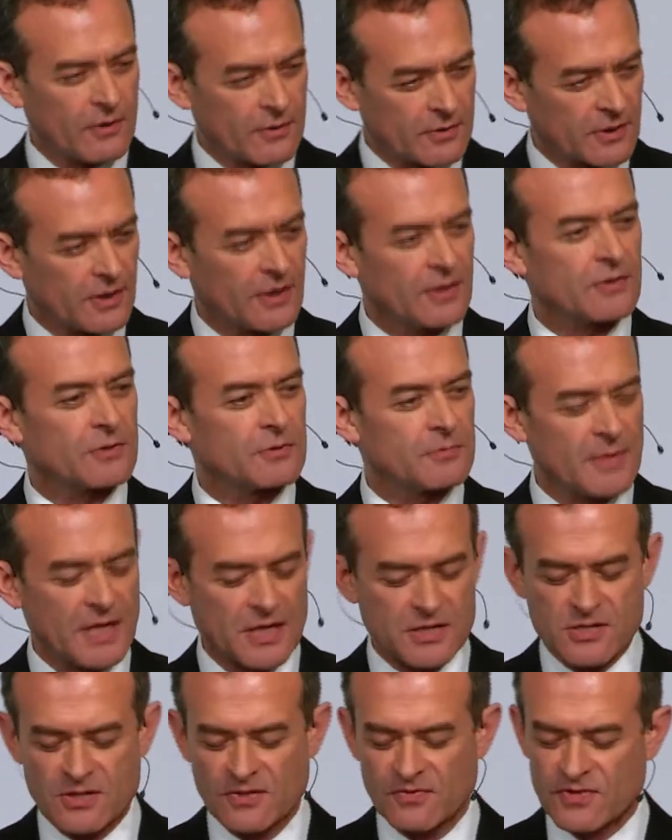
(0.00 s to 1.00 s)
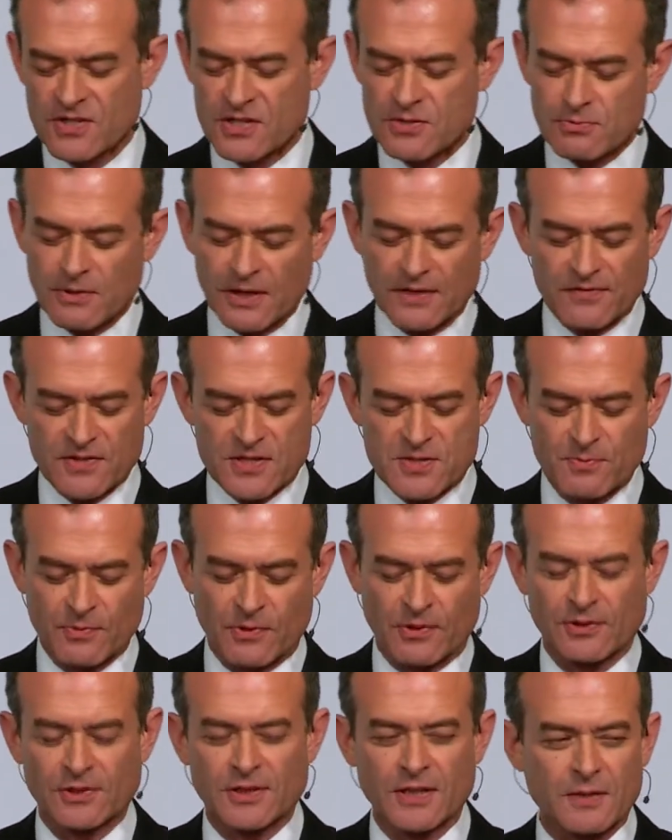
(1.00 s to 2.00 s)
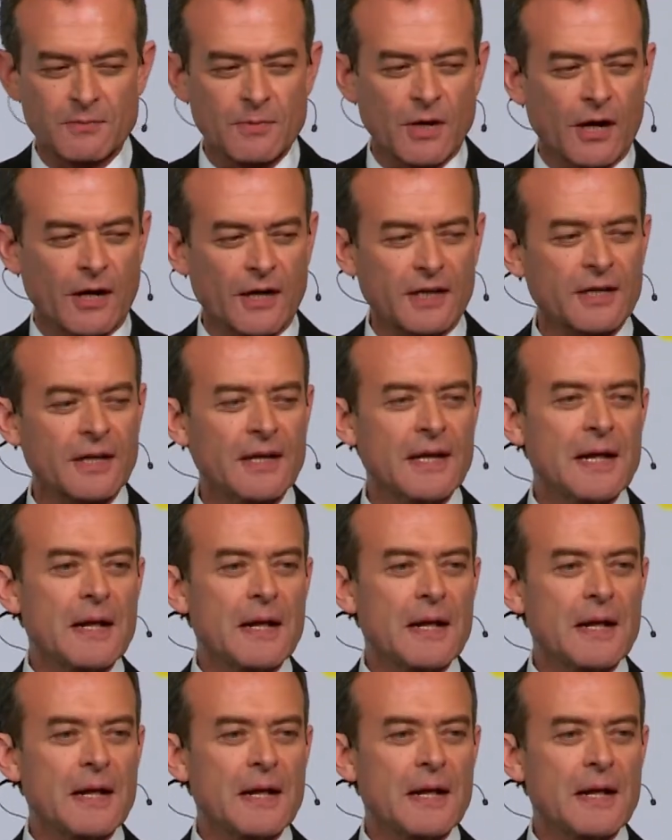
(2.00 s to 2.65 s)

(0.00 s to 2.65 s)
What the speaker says: Okay, you mentioned this one this morning, Mark.